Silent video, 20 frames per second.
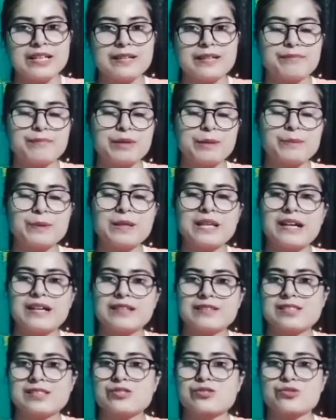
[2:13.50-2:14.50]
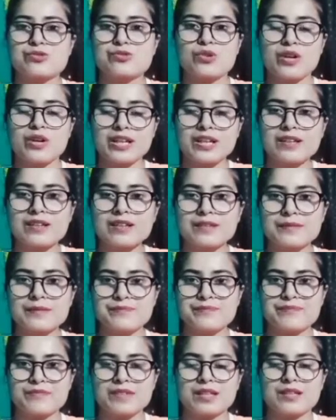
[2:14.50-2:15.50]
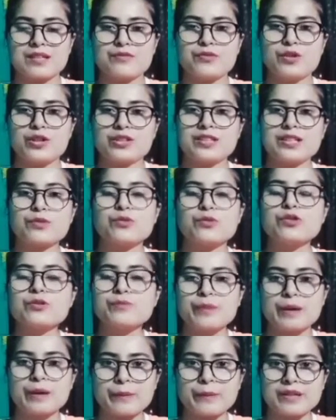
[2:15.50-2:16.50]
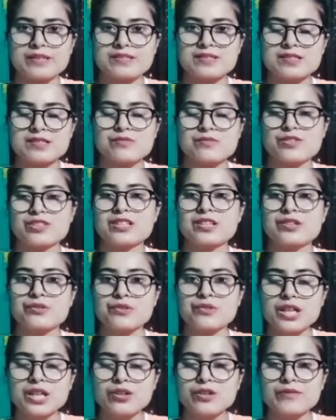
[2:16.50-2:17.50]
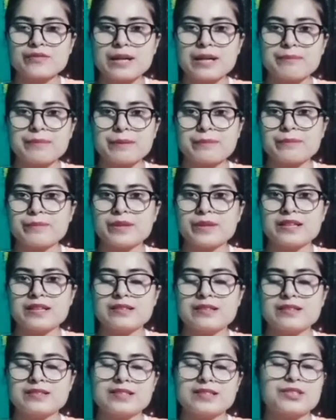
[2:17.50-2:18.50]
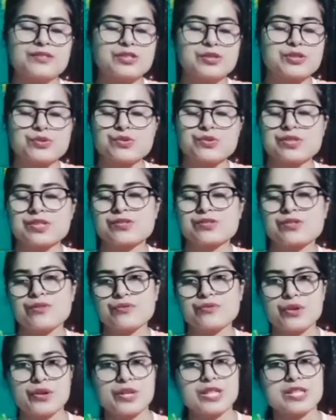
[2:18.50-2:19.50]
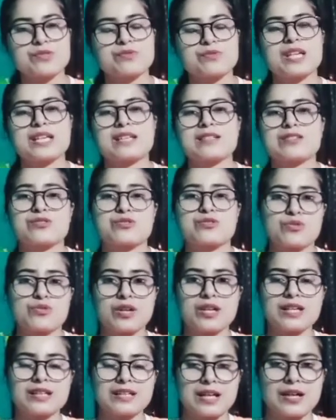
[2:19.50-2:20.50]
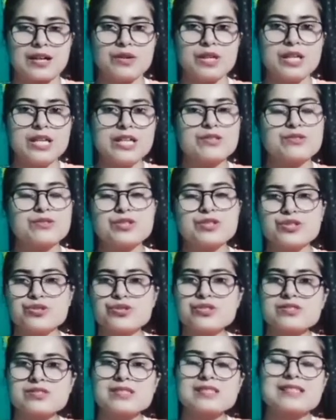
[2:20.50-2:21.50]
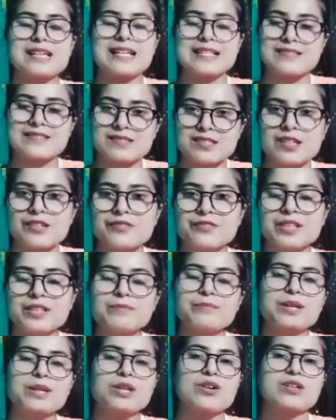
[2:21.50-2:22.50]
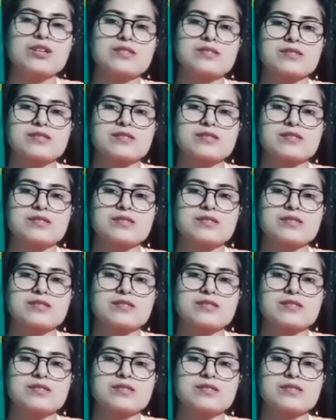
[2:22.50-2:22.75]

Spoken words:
People are destroying for their own purposes, for the greed of the people, the resources of forest we are destroying now. So we should just conserve it, because